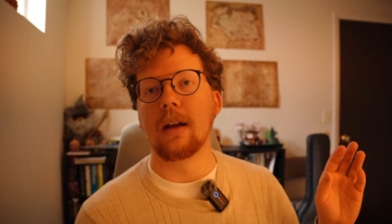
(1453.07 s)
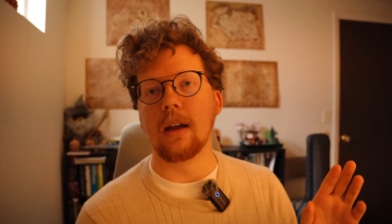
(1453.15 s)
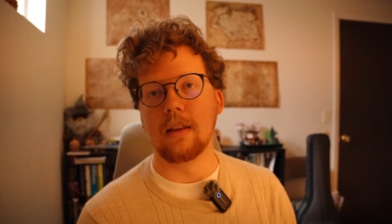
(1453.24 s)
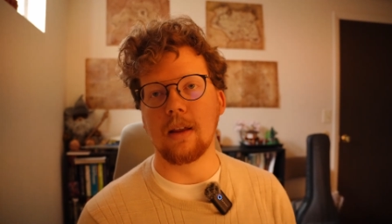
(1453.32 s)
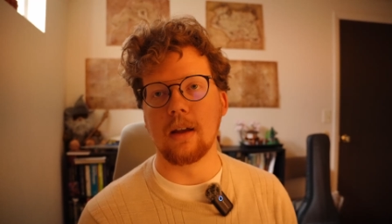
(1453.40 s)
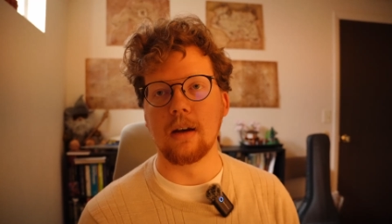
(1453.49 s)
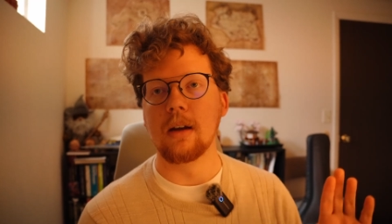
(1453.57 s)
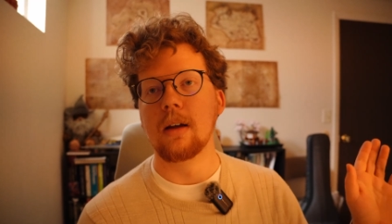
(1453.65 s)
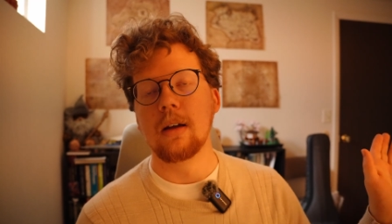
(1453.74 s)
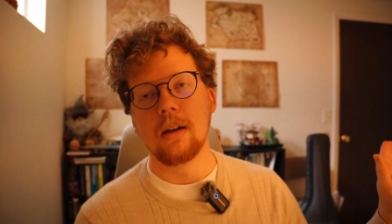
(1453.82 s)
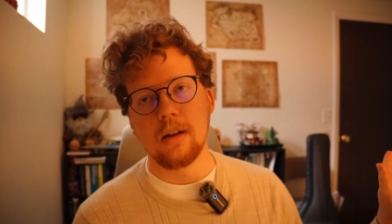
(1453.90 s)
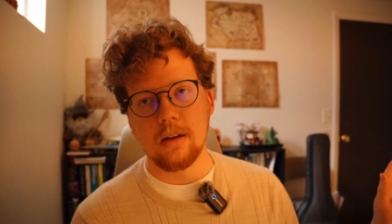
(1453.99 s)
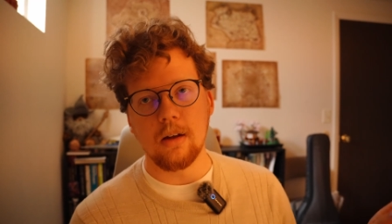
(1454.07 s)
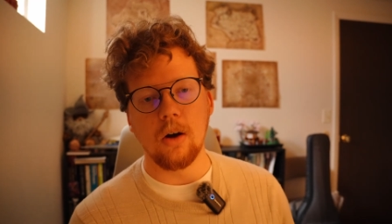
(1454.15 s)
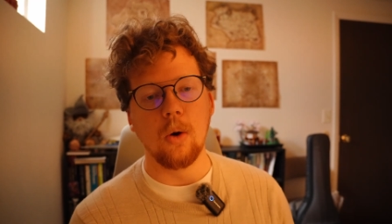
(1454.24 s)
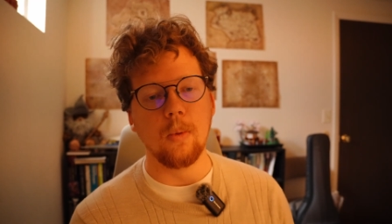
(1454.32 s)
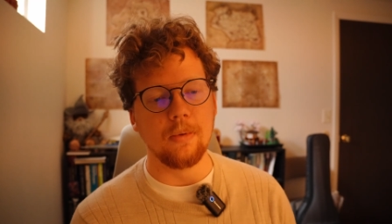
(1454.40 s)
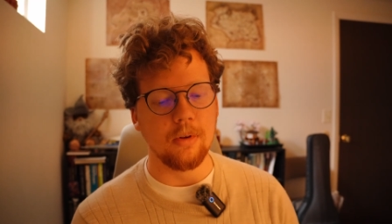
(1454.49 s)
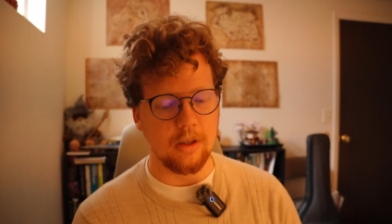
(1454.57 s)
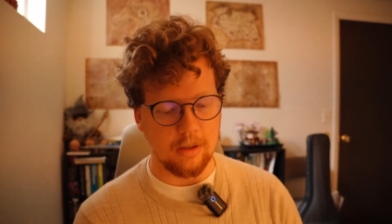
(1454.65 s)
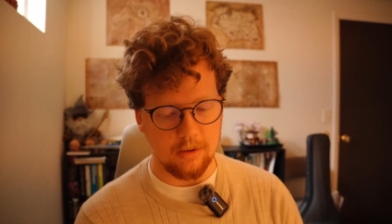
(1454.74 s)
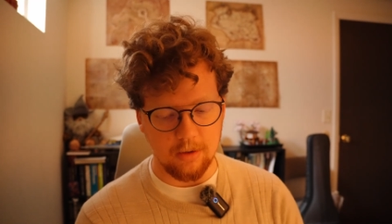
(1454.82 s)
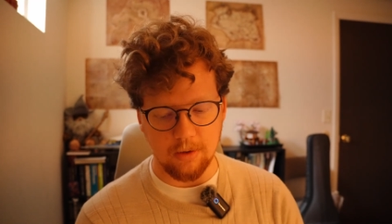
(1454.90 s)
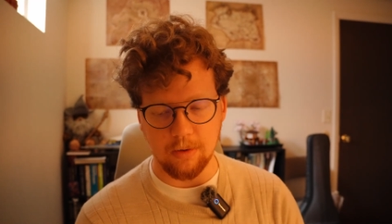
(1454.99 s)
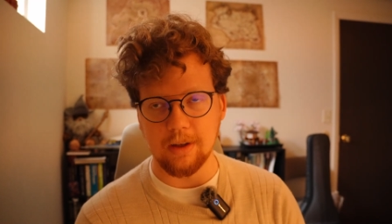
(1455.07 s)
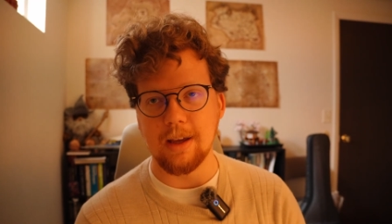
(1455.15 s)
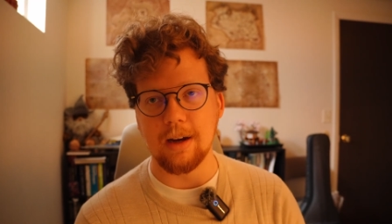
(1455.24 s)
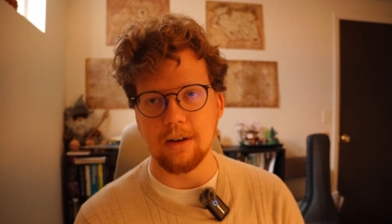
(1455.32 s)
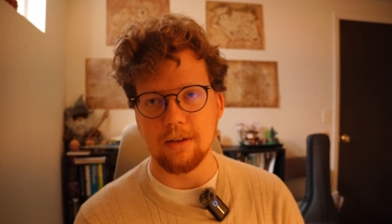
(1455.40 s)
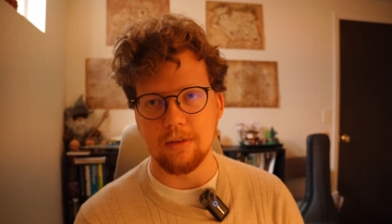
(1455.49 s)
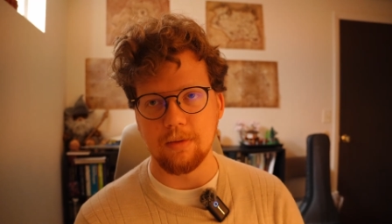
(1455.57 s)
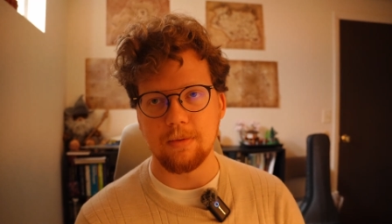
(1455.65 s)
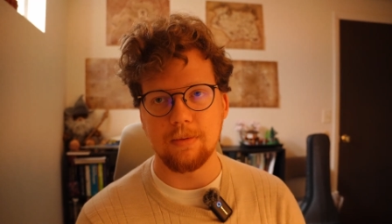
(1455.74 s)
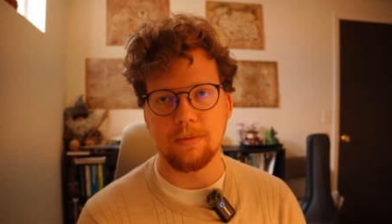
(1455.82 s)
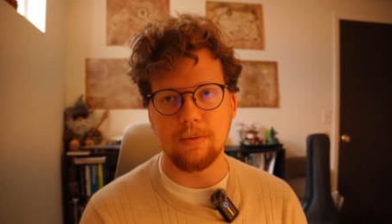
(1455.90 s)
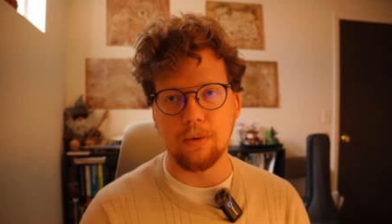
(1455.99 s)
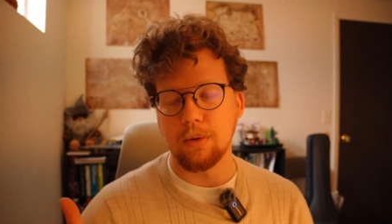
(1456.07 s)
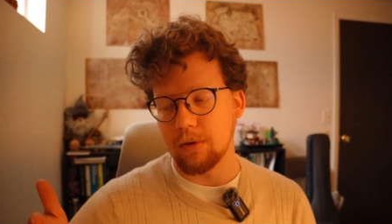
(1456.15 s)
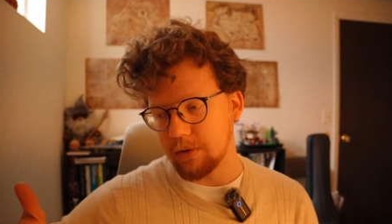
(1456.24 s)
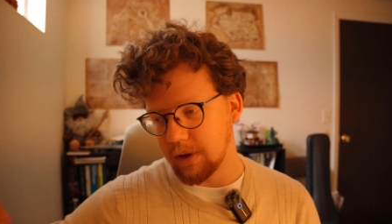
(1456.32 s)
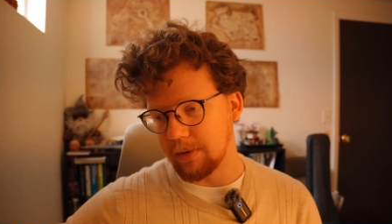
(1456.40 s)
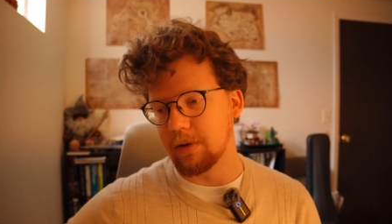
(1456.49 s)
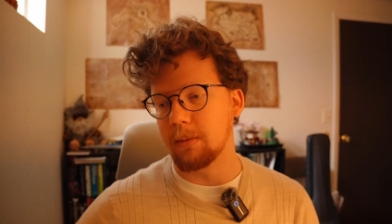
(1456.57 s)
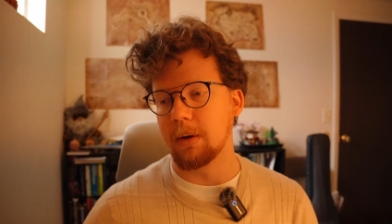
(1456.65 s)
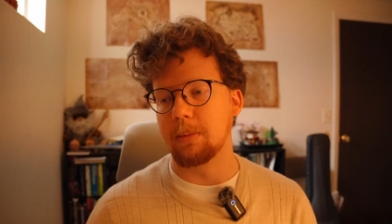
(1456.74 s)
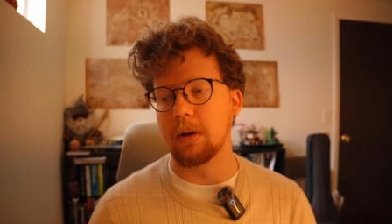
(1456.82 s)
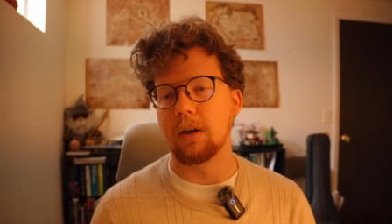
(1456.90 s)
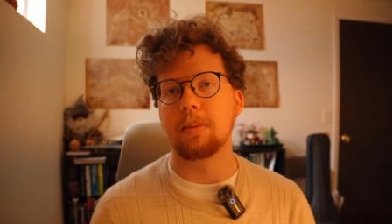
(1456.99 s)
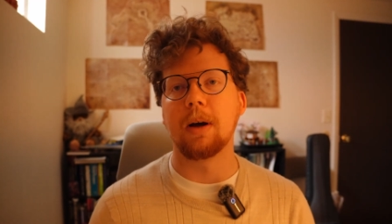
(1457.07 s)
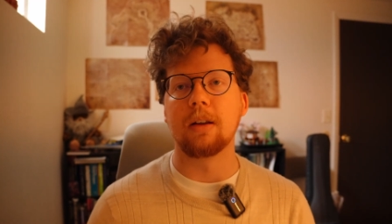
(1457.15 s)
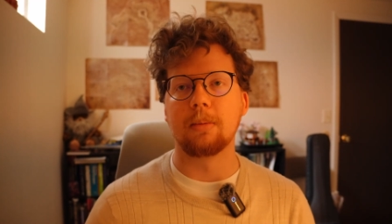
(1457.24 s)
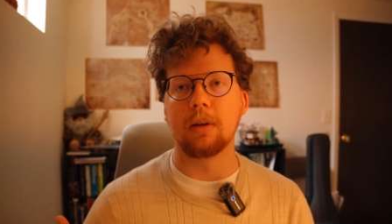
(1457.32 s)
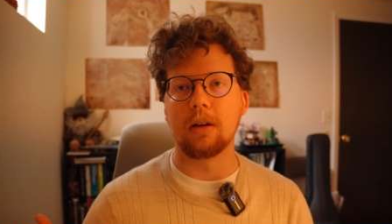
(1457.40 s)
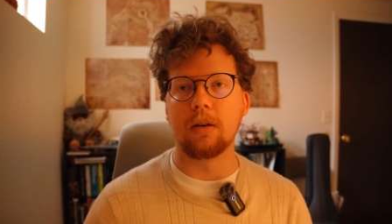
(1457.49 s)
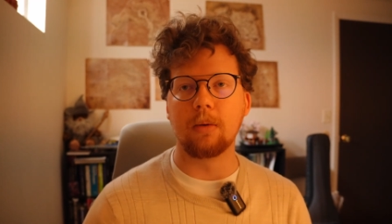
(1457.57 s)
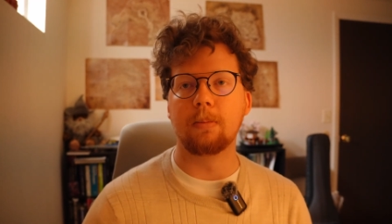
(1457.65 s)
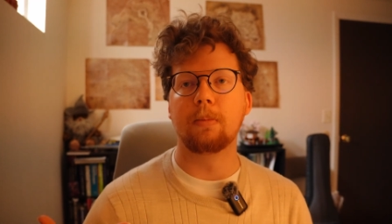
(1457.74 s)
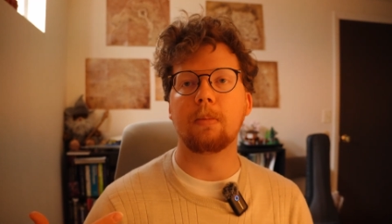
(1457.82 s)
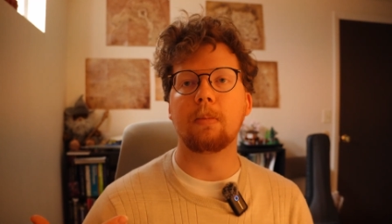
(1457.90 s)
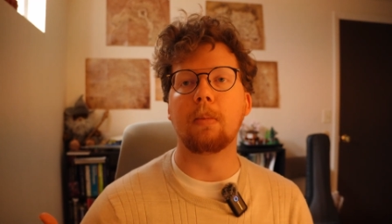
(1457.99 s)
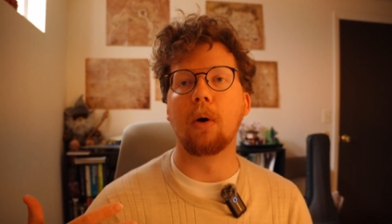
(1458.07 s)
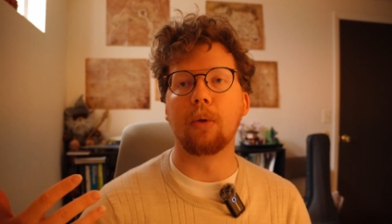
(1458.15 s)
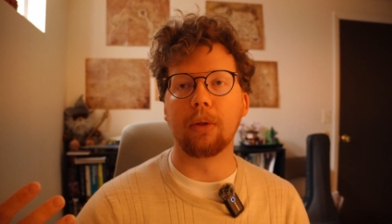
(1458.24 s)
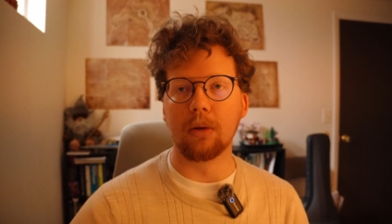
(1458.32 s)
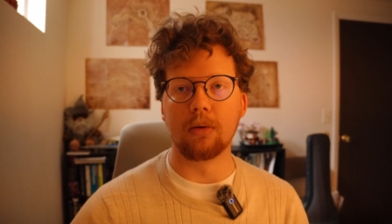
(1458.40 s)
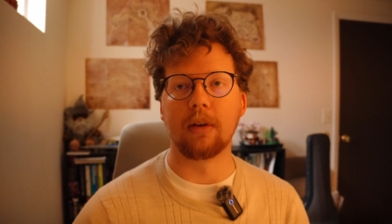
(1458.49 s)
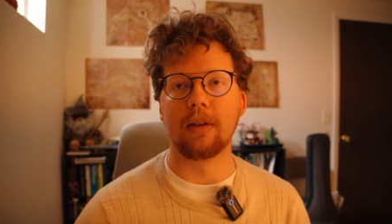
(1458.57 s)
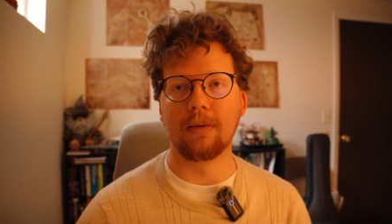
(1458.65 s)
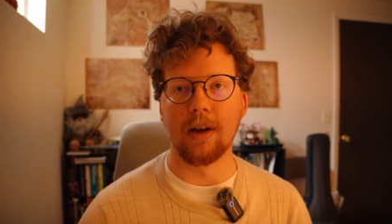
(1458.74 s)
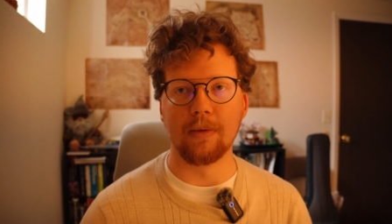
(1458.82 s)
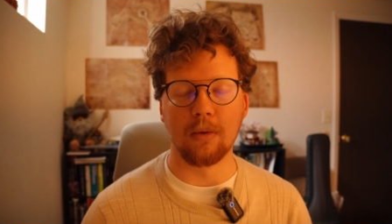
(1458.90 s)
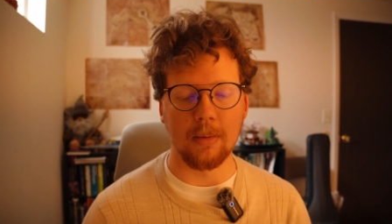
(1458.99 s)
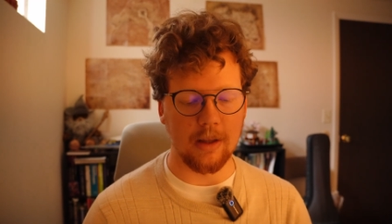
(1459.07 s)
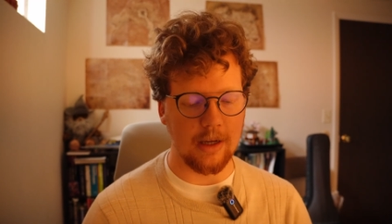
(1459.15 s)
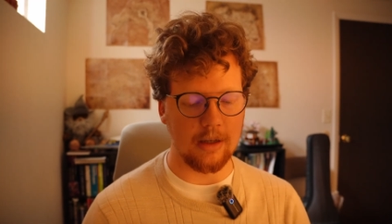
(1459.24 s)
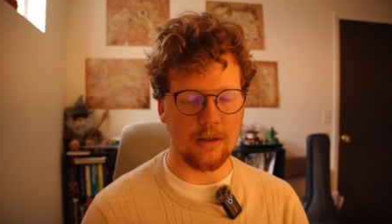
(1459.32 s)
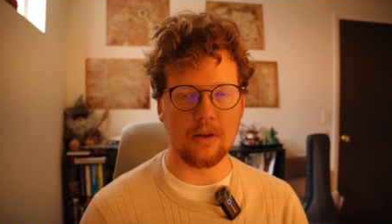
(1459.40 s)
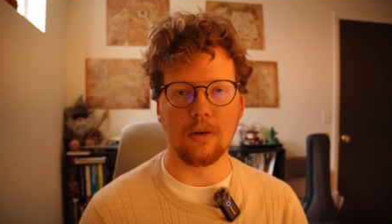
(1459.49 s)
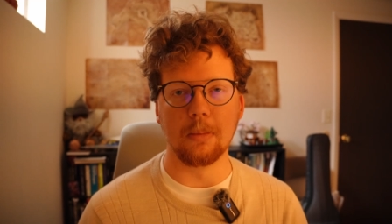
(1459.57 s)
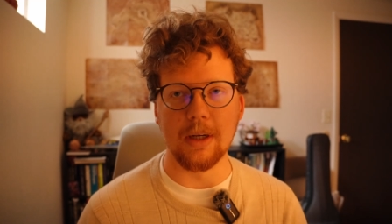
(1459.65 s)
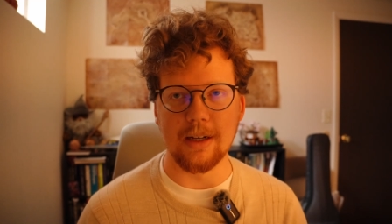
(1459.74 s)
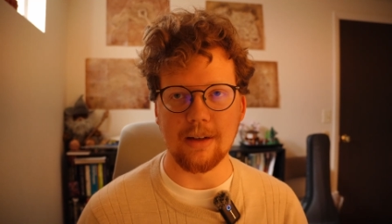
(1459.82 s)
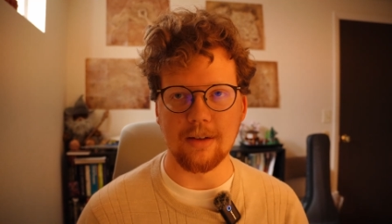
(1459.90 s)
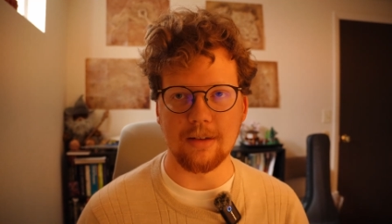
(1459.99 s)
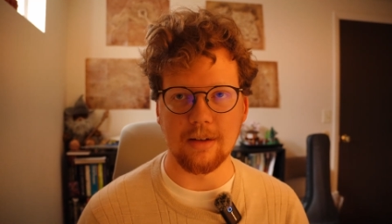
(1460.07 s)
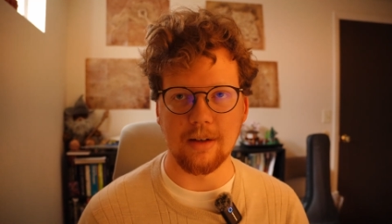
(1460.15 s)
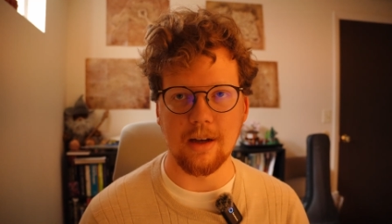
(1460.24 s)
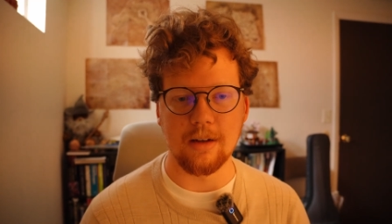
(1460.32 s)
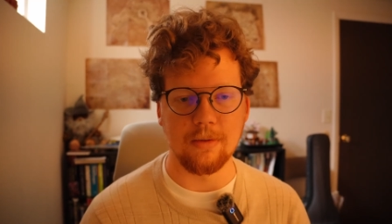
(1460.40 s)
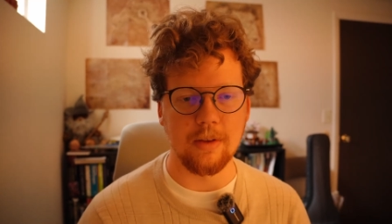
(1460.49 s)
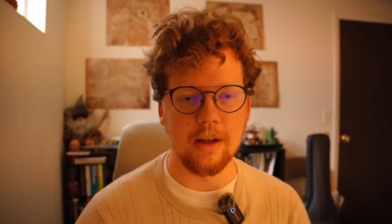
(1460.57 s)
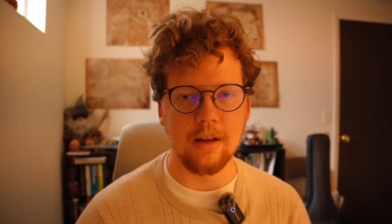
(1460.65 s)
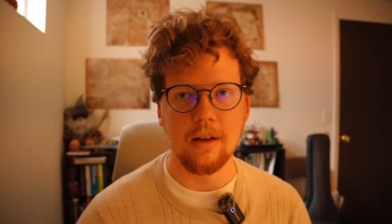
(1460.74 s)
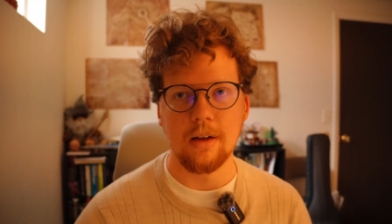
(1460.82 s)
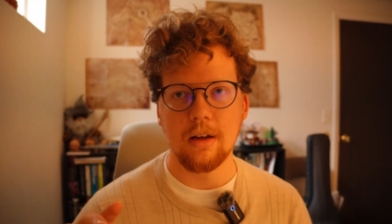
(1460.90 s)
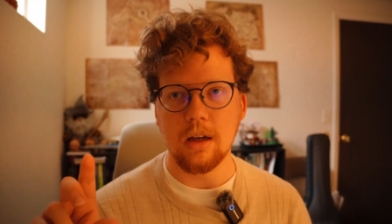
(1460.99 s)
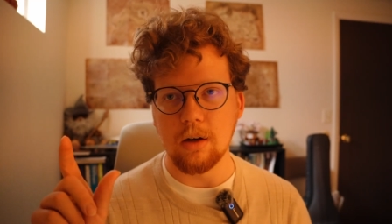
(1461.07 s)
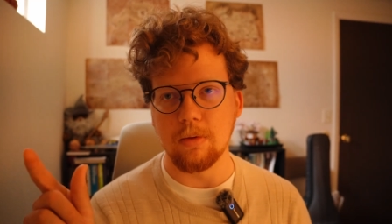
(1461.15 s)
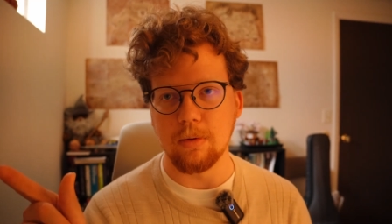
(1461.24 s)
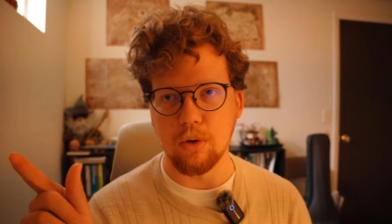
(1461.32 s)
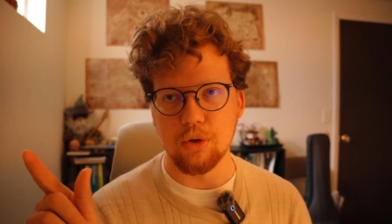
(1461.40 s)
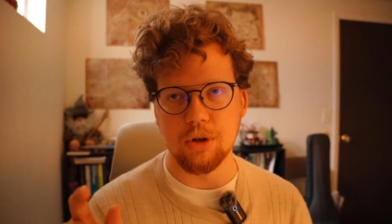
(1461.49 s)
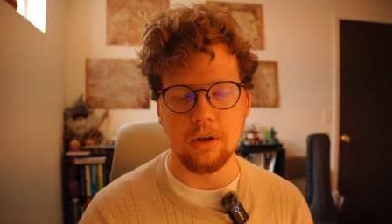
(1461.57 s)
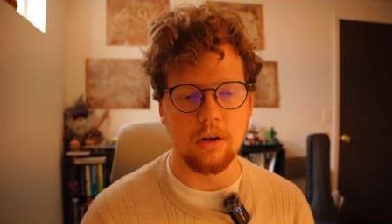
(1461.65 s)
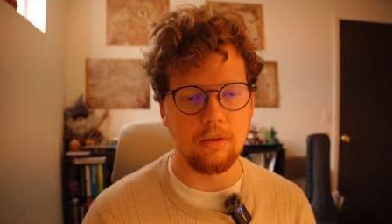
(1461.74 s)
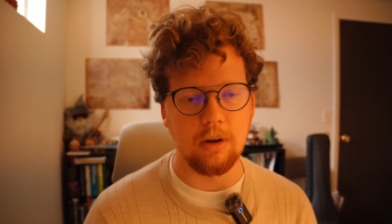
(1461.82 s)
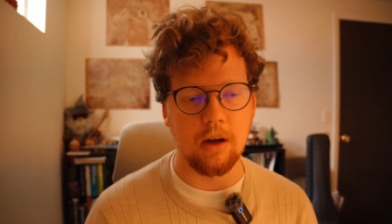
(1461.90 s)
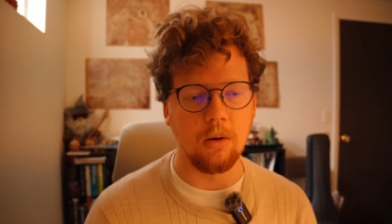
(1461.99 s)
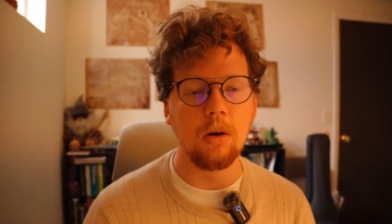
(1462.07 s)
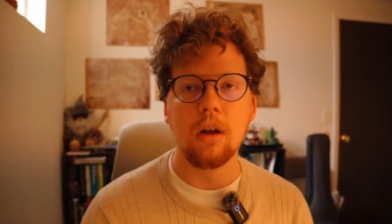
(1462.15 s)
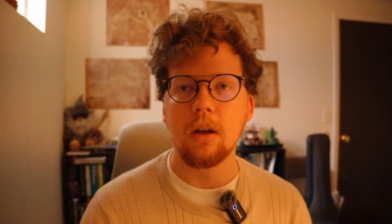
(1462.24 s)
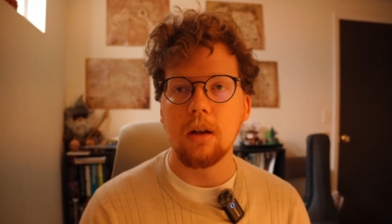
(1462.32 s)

and then hopefully the king doesn't further stray from it, but it's possible that you both lose the favor by that disobedience and kind of that inversion of how